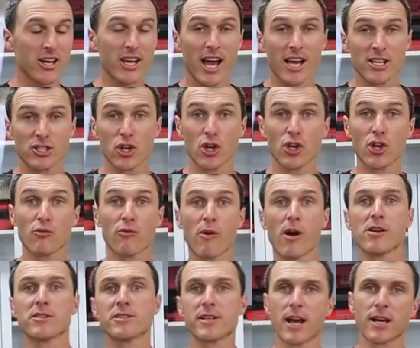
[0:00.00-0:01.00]
Okay, so your
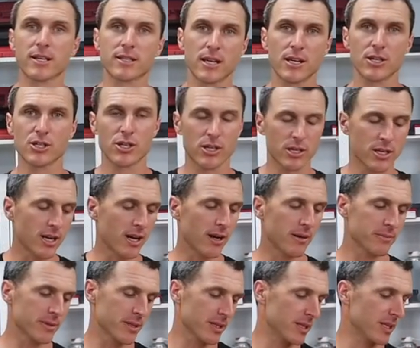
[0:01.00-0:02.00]
Rotax engine
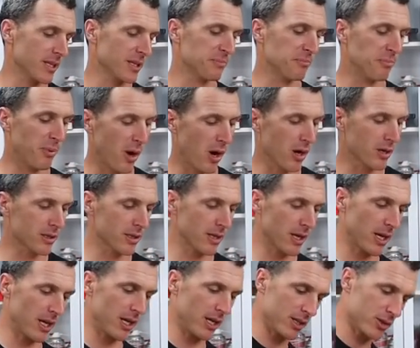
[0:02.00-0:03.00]
comes in this box.
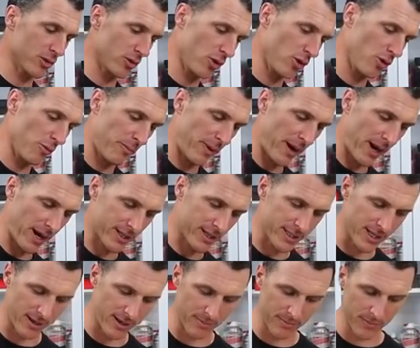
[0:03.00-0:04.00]
It is all
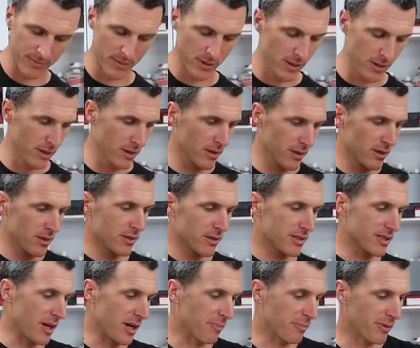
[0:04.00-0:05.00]
packed up,
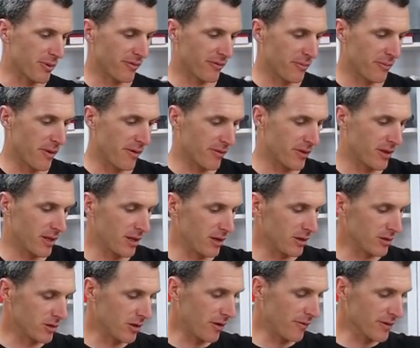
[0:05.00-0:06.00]
separate from everything
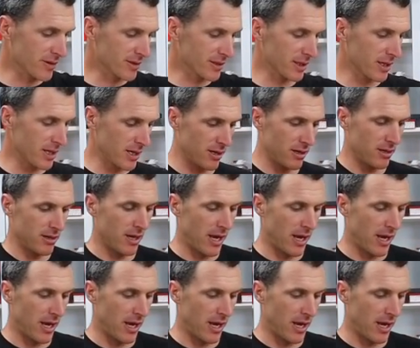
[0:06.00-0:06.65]
else, obviously,